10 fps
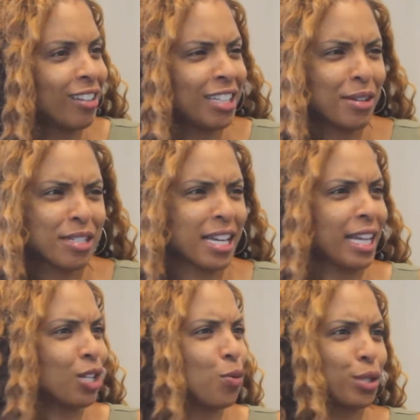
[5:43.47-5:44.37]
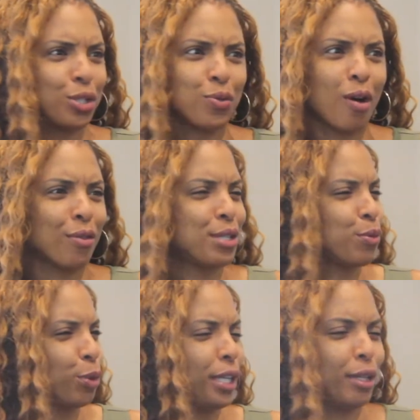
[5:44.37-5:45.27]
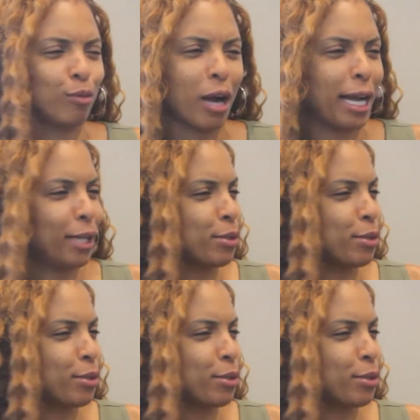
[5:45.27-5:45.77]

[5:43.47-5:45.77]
and then I was like, I don't want to do all this reading and writing.